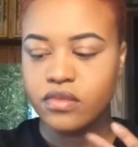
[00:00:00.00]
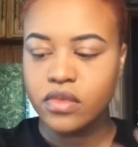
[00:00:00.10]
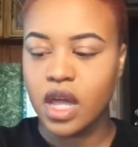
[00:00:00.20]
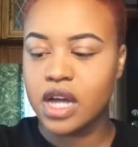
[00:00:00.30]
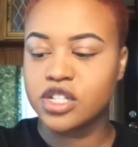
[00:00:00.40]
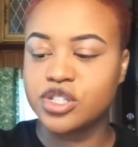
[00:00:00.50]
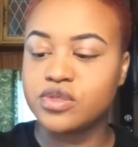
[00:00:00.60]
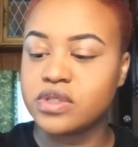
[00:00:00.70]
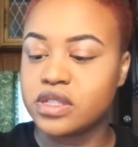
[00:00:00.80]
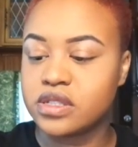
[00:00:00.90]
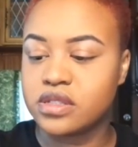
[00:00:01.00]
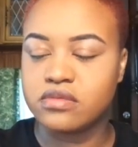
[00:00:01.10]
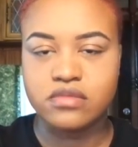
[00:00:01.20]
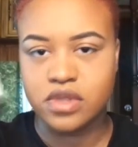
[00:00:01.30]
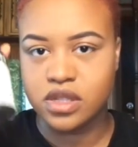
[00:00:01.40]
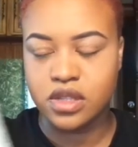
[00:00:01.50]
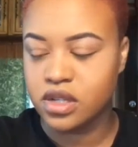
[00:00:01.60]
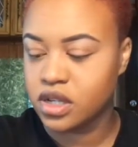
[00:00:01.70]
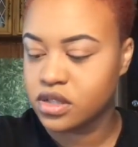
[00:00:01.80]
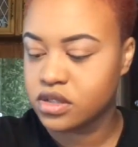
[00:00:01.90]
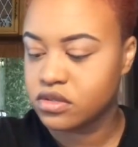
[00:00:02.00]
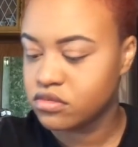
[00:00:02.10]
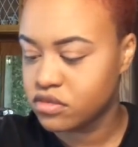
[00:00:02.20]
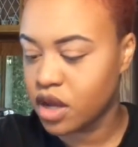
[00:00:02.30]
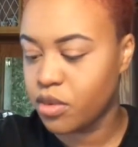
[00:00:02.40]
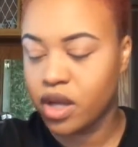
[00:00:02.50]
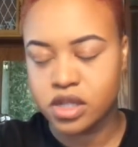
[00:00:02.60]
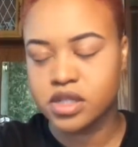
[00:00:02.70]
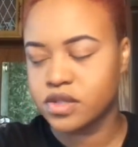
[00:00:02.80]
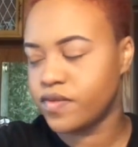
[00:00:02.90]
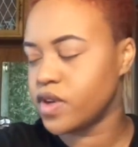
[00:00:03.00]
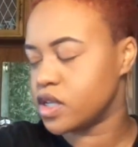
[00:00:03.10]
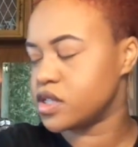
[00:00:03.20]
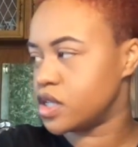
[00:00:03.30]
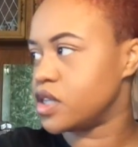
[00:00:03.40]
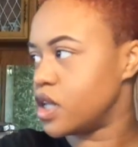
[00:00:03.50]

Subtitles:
I just use this the NYX. I probably just fucking said